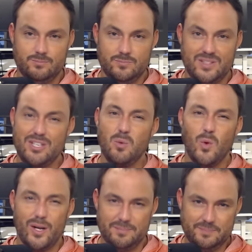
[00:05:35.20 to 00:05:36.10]
But then you
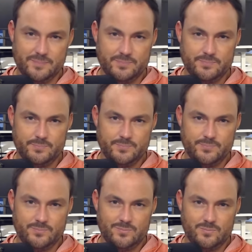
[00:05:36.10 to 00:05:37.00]
won.
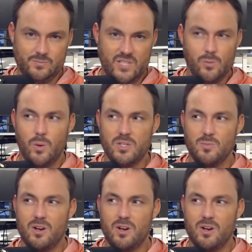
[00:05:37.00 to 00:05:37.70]
And what was